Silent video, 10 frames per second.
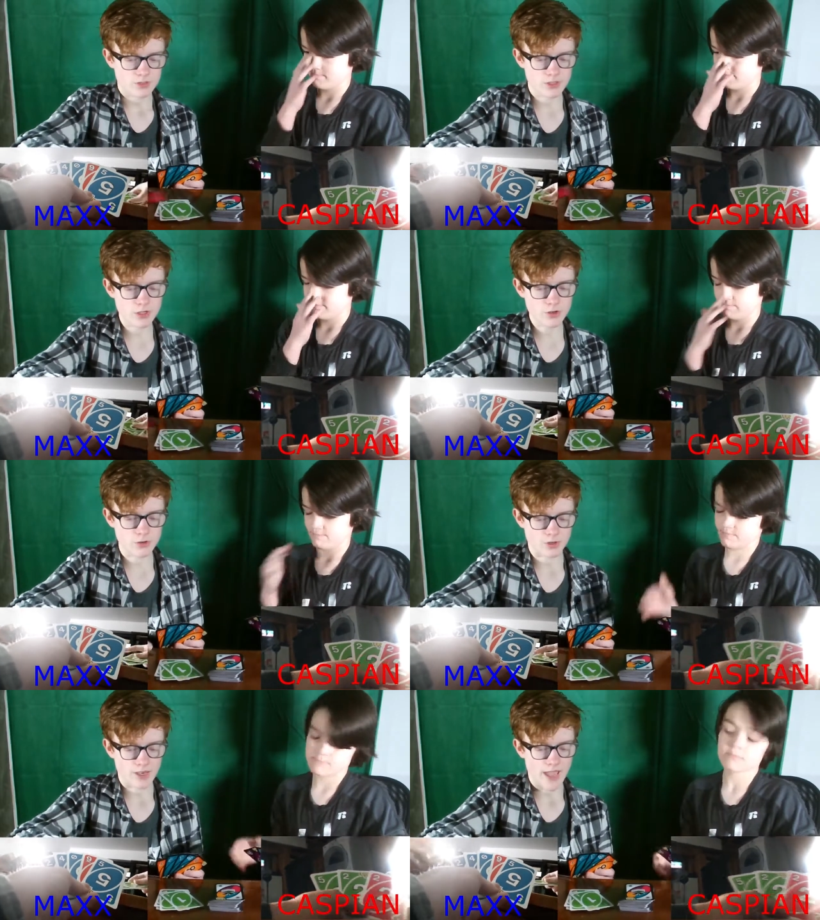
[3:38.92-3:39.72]

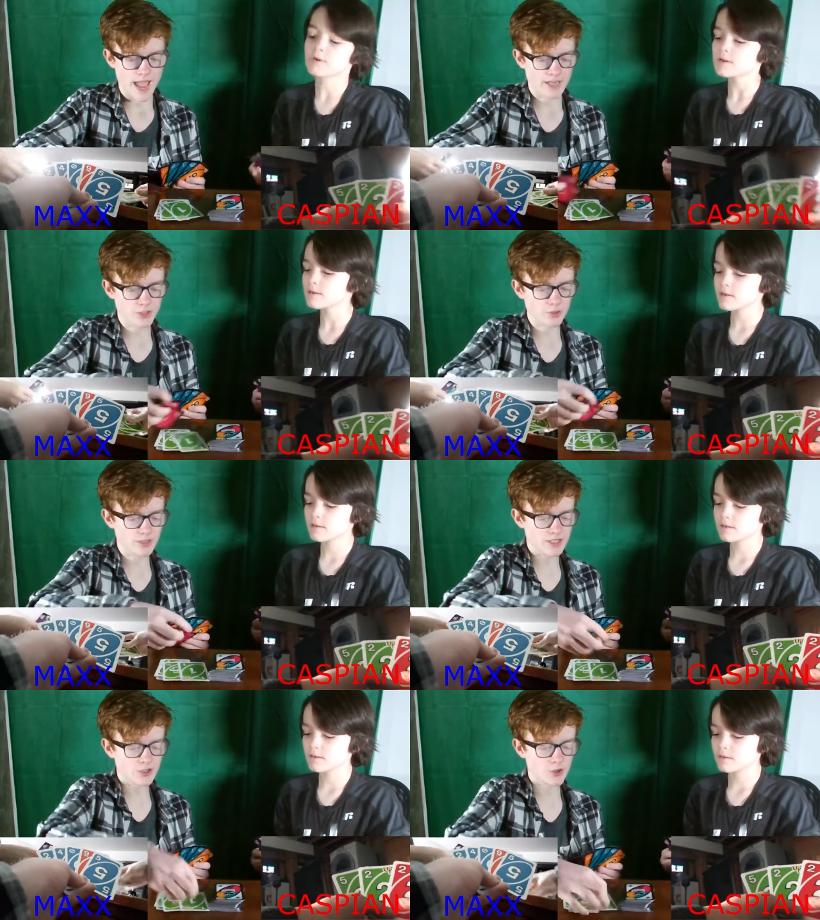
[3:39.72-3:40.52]
Speaker 1: Dude,
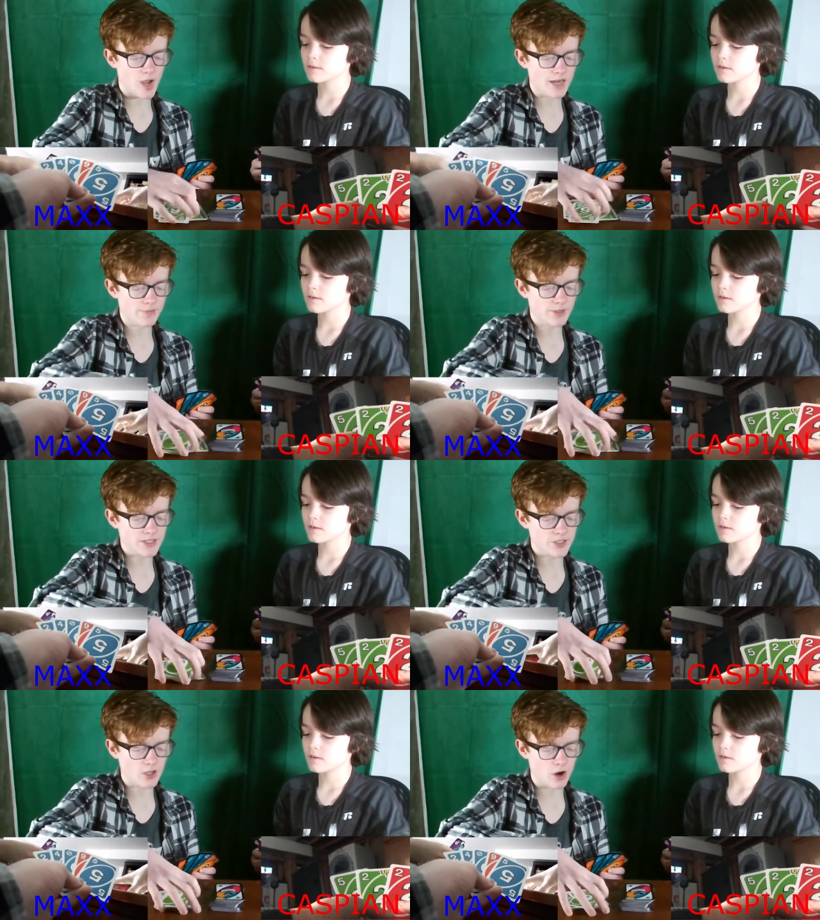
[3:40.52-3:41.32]
actually try to
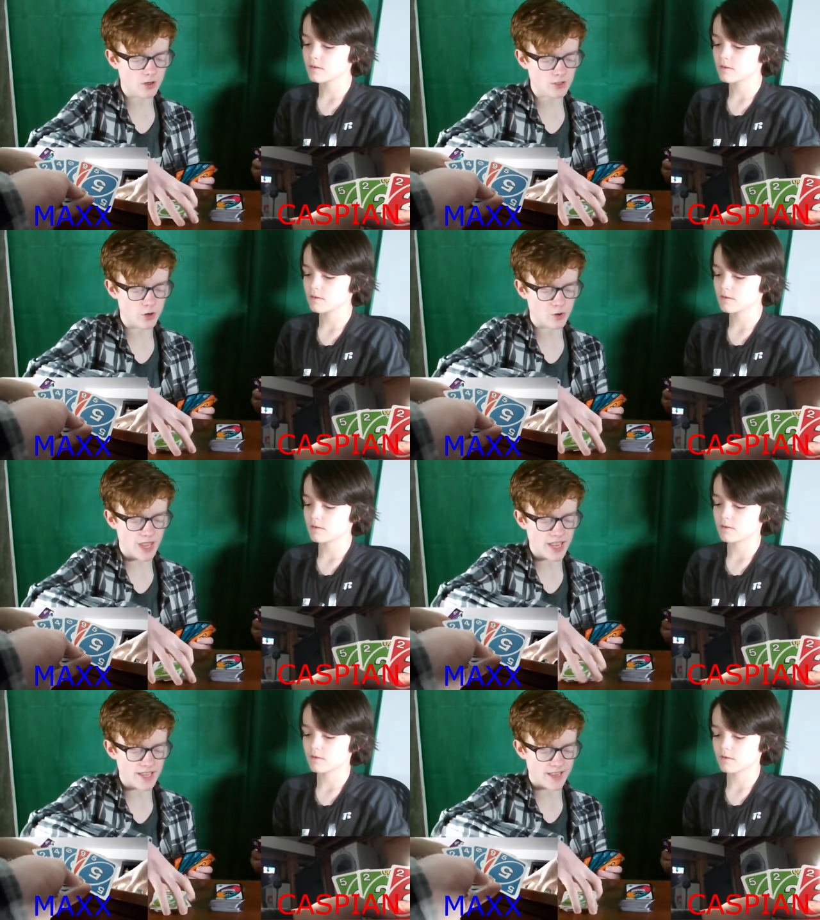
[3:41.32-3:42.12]
place the cards
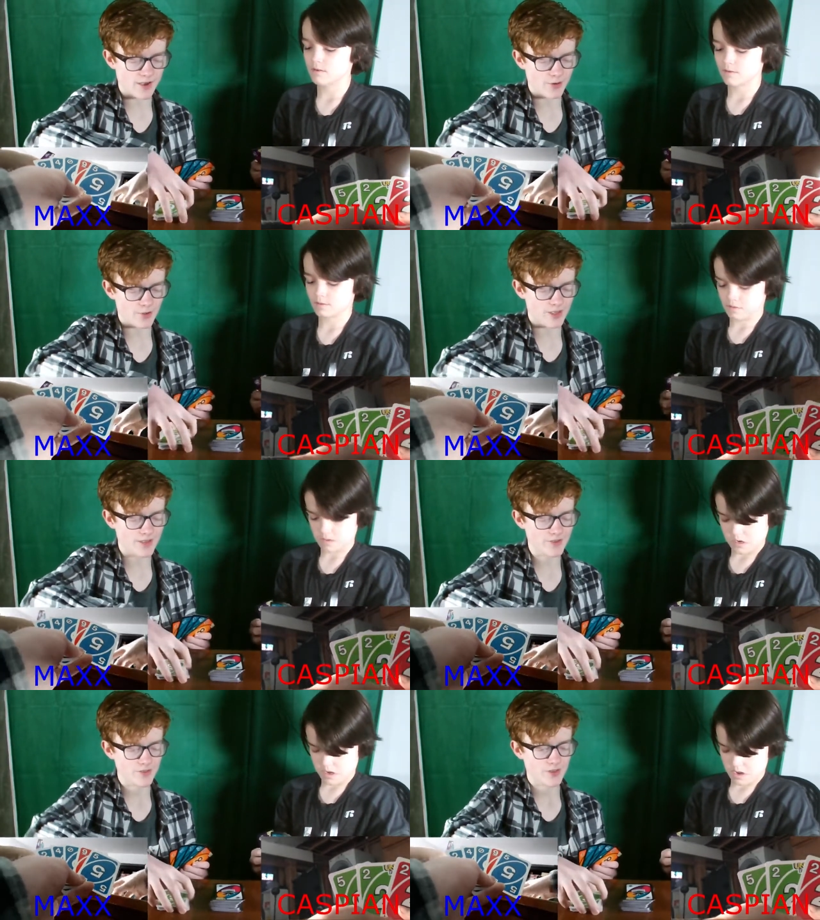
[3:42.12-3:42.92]
okay,
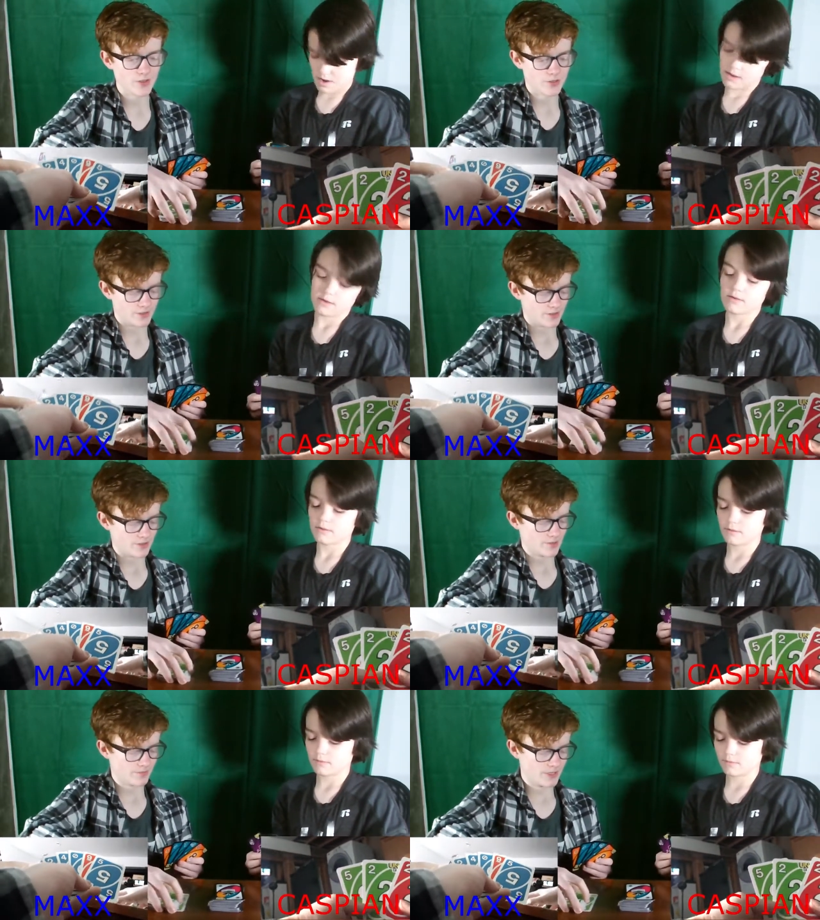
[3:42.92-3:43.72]
okay?
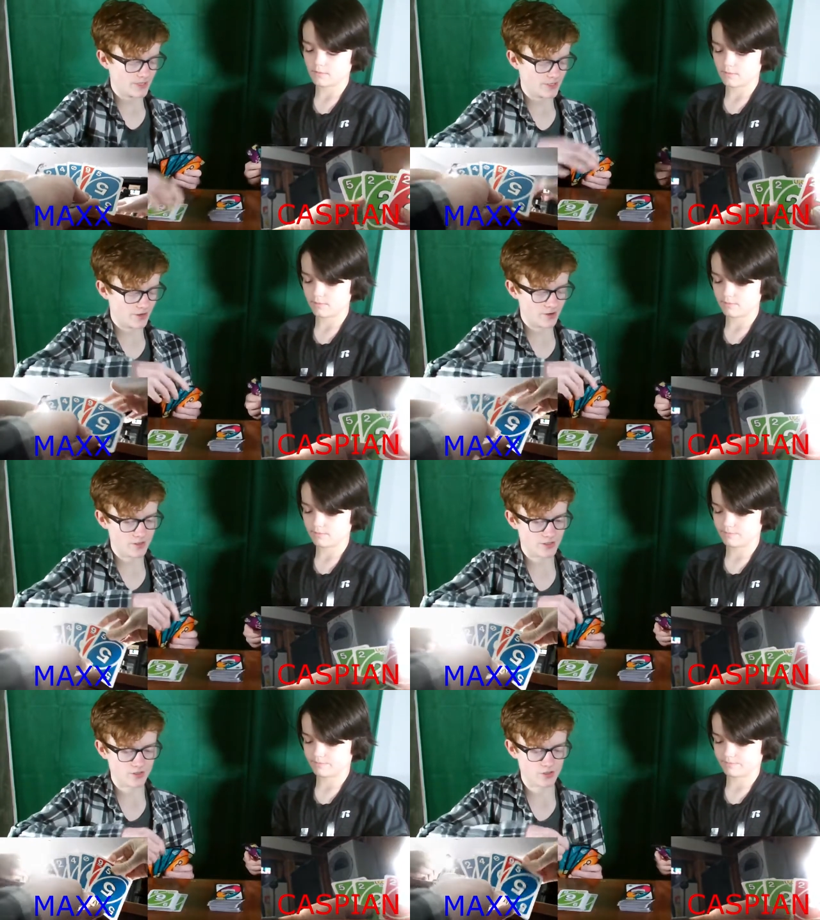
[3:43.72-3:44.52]
Place the
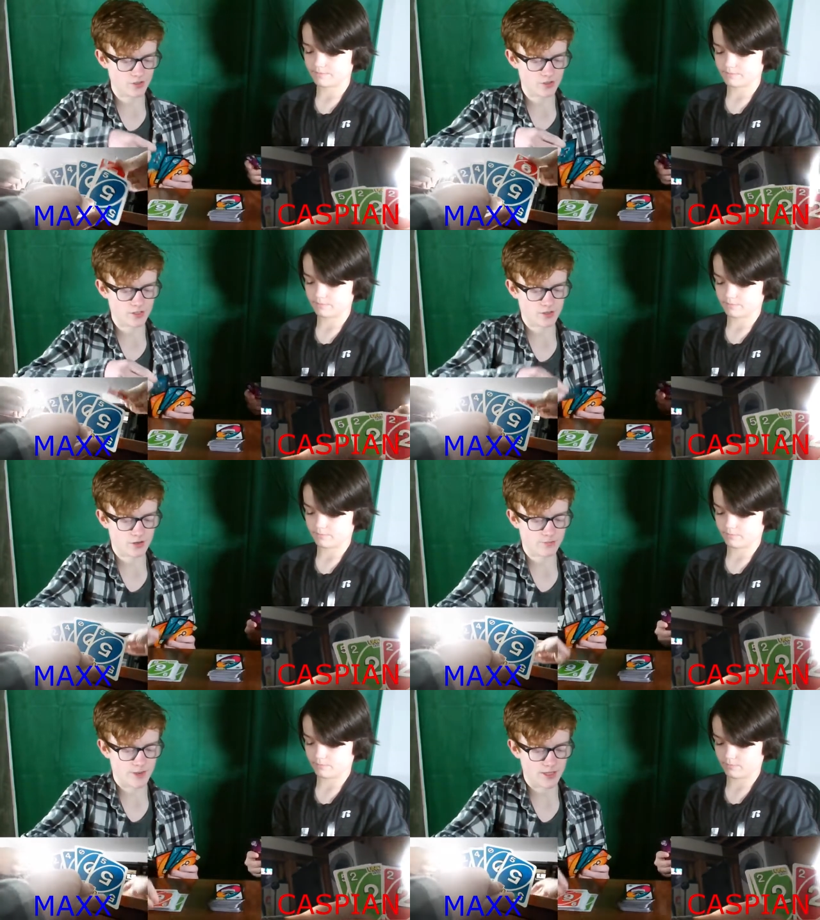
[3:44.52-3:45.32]
cards on the
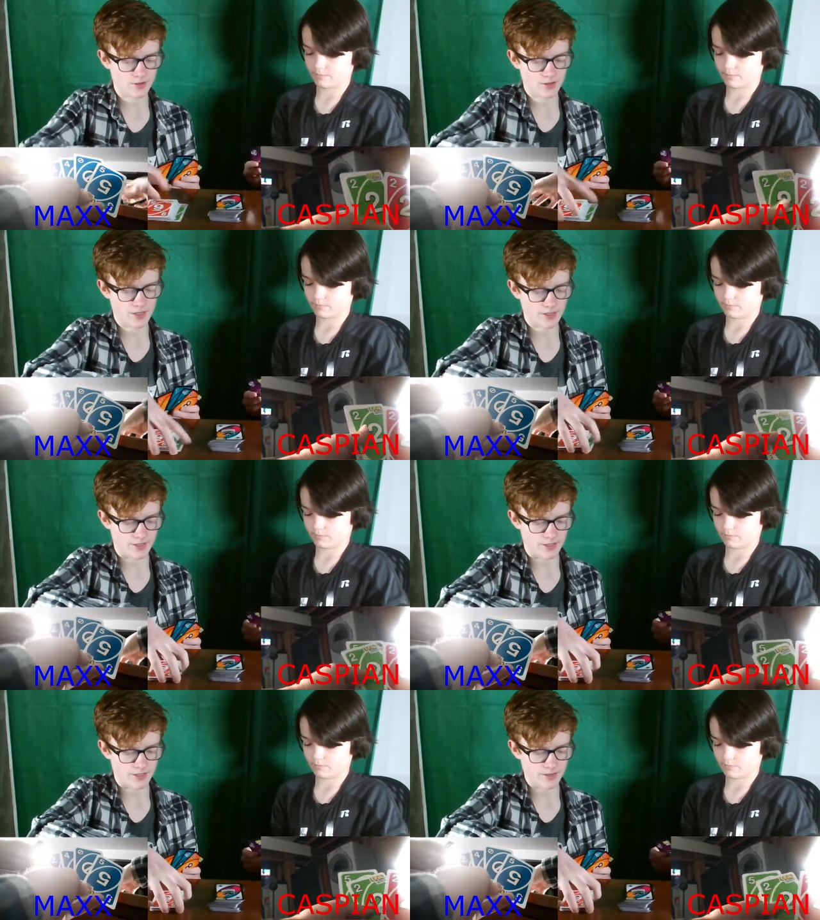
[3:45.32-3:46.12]
discard pile okay,
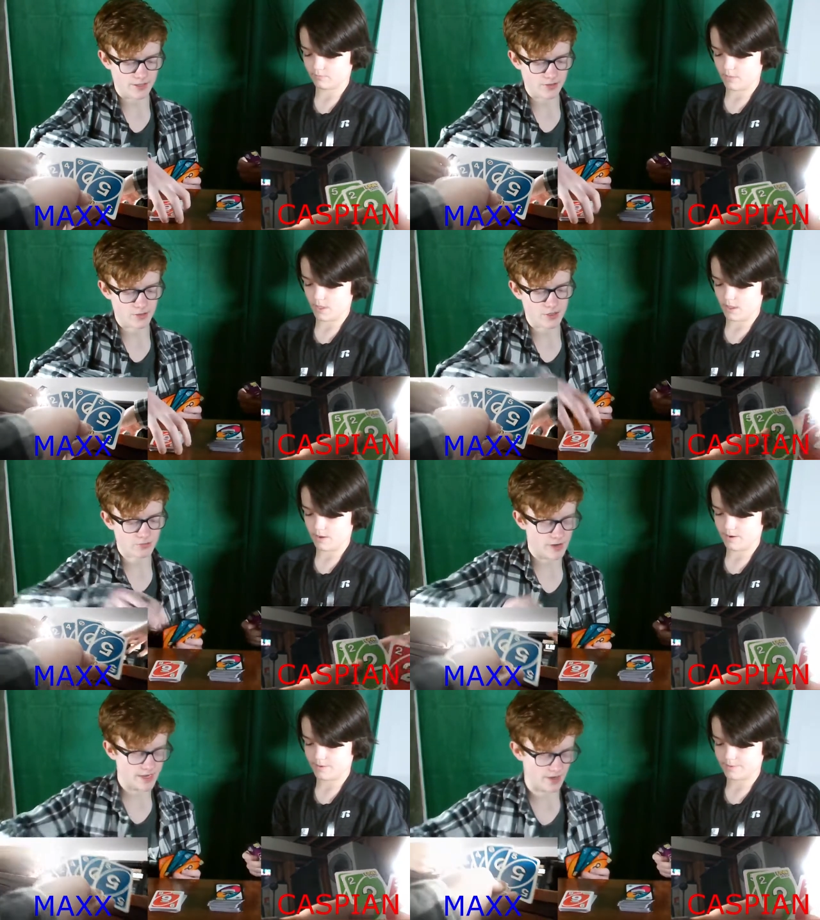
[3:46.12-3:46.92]
Lee. There's a
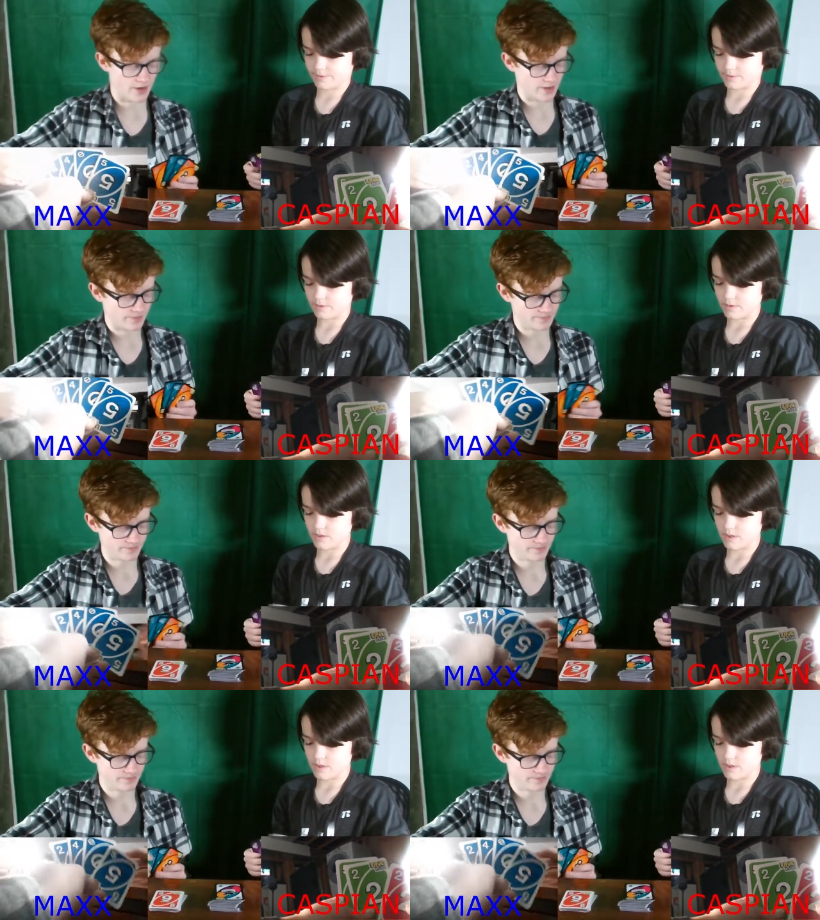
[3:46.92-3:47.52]
red nine.